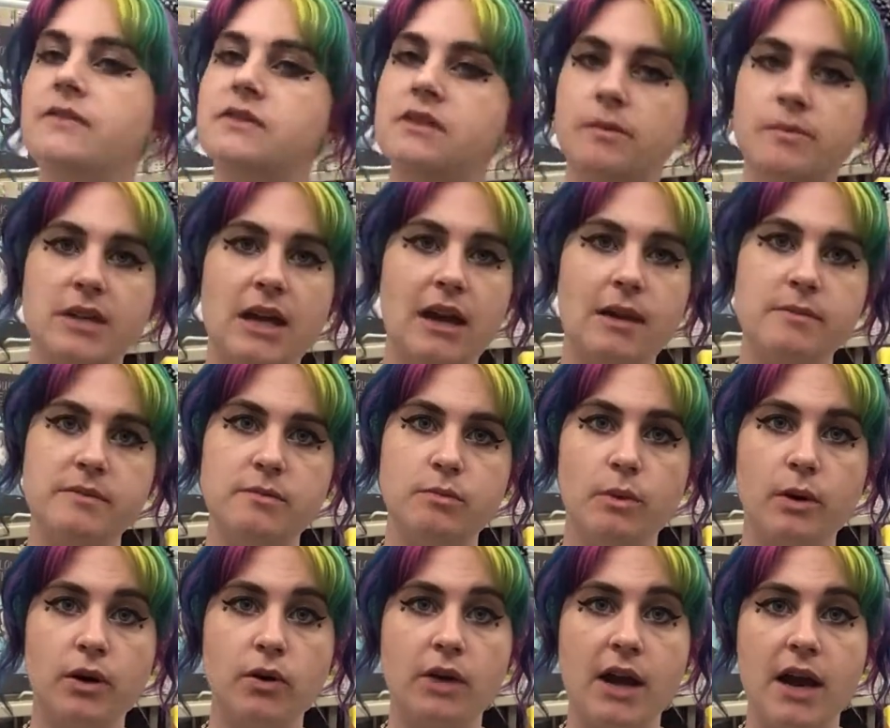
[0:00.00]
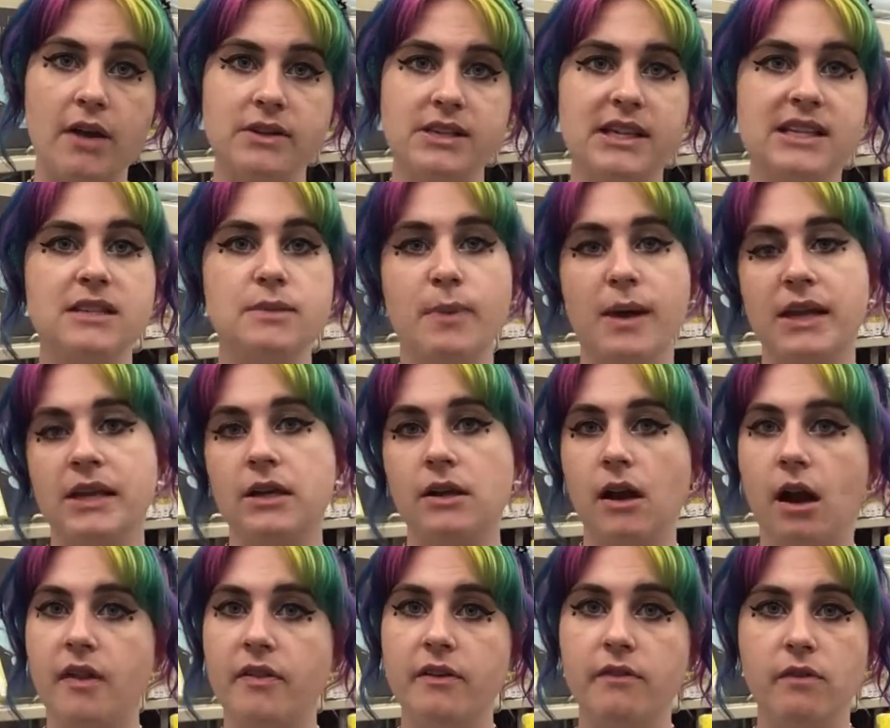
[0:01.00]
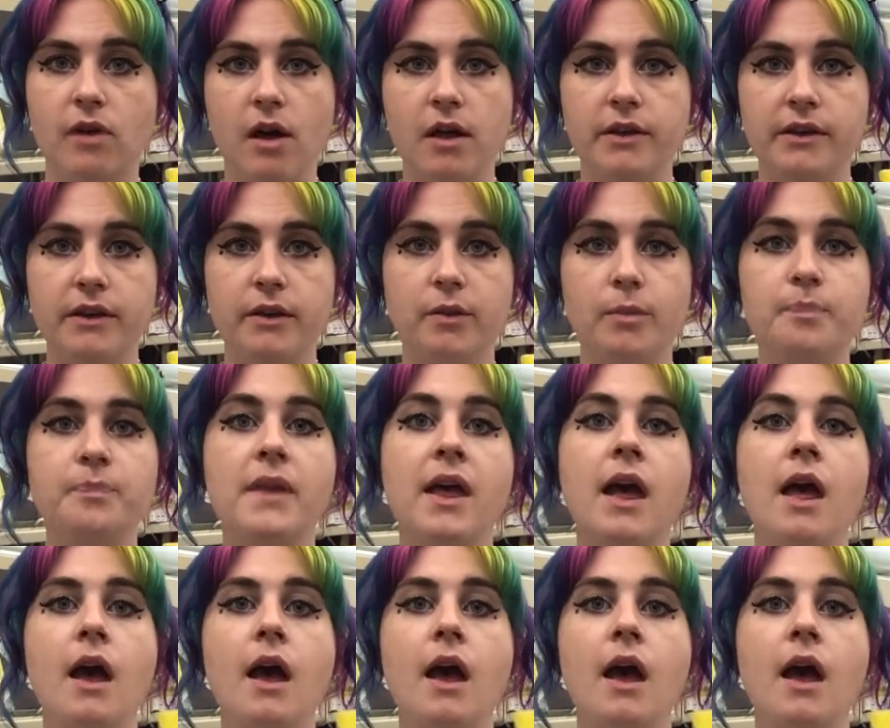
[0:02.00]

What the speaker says: sometimes more grounded depending on the volume.